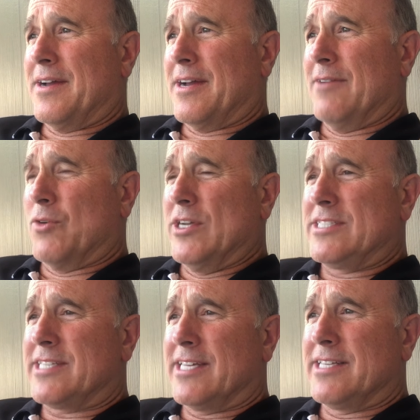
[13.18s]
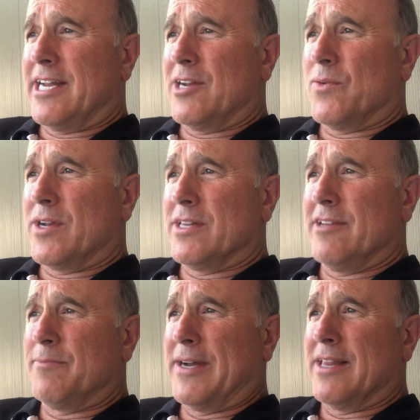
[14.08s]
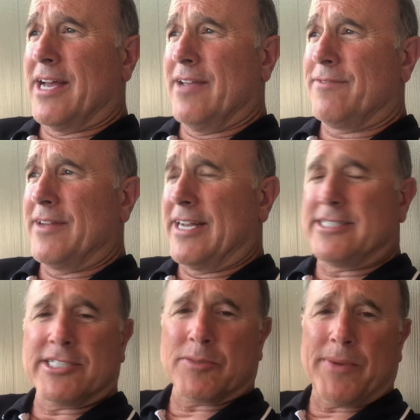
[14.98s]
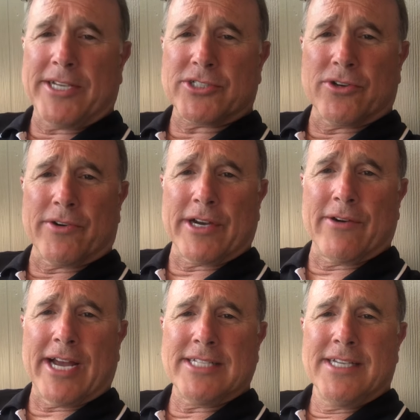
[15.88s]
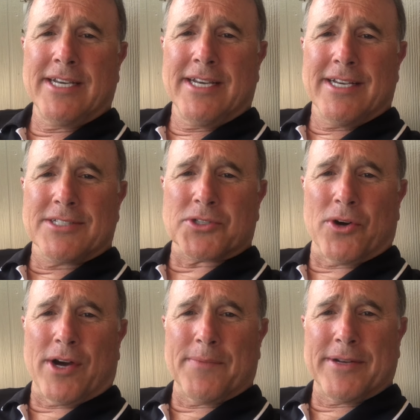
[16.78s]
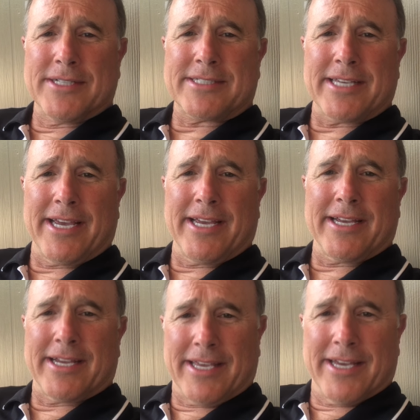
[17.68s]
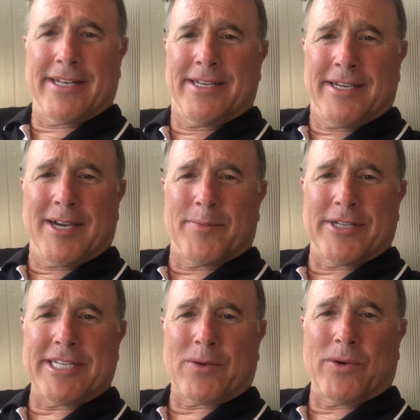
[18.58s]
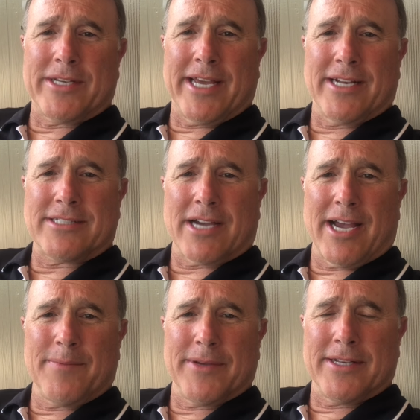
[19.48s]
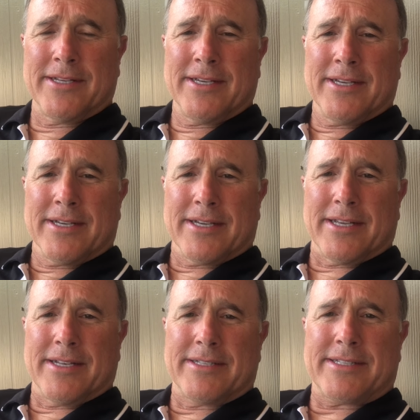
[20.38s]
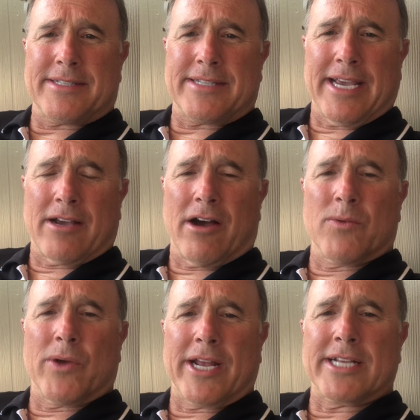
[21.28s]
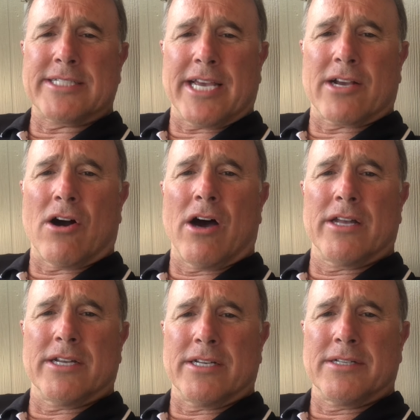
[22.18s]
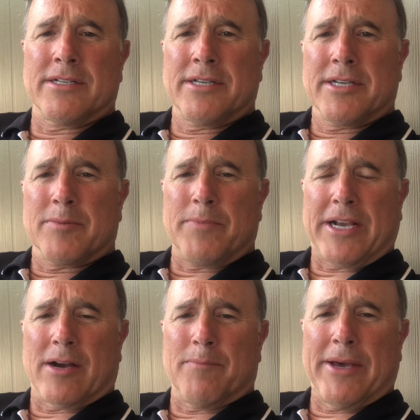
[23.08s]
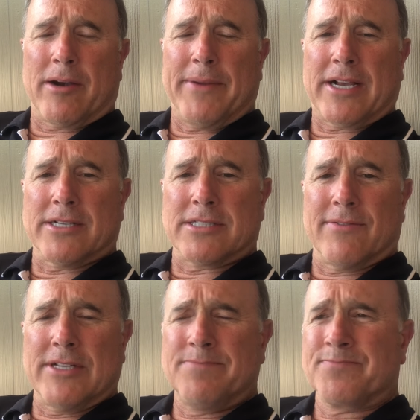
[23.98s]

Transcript: I've always said that I don't want to live my life in anticipation or regret. So I'm going to say again, I'm going to take one day at a time and take on what I can take on and become better because of it.